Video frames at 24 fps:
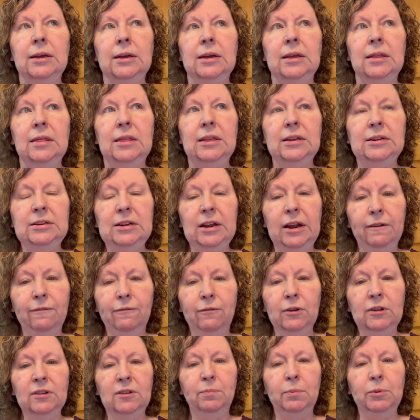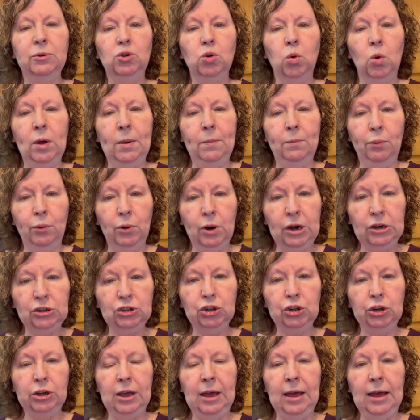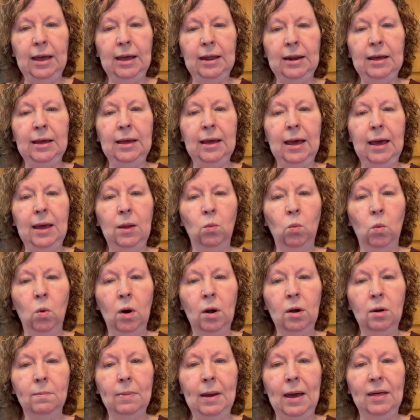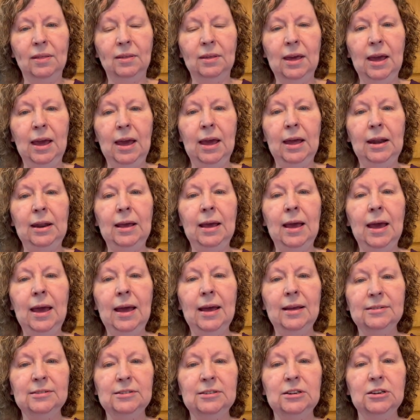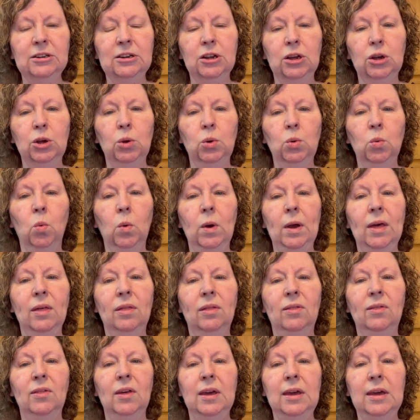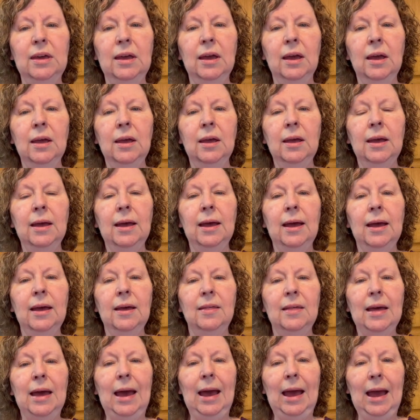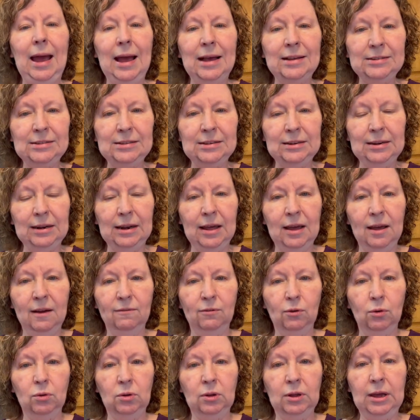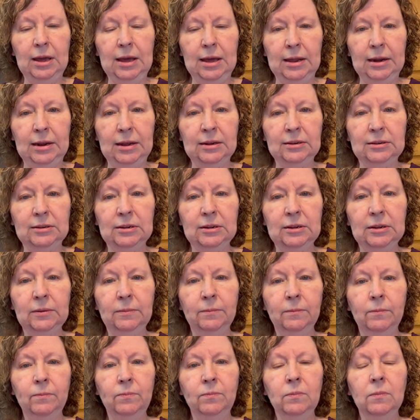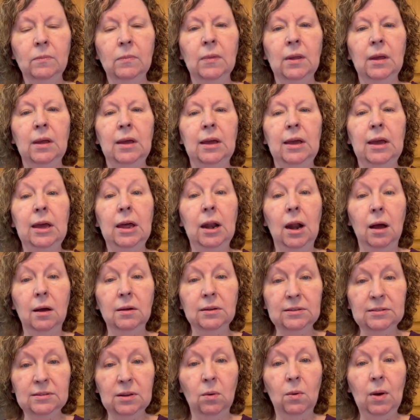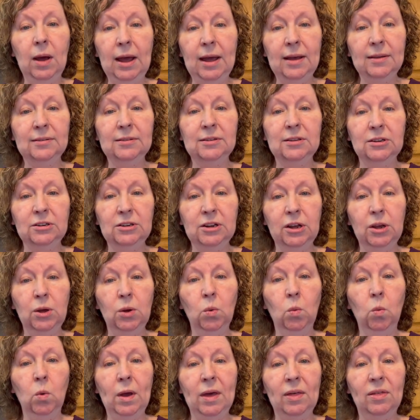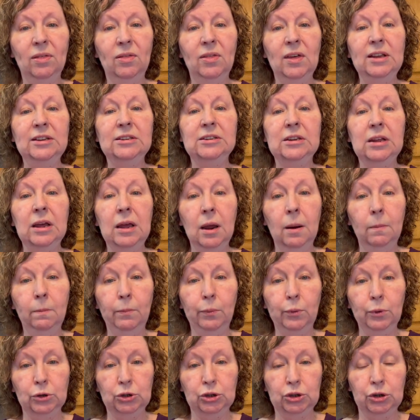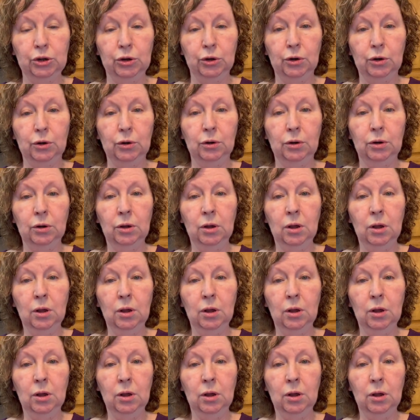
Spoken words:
The difference between pressure canning and water bath canning has to do with the acid level in it. It also has to do with the temperature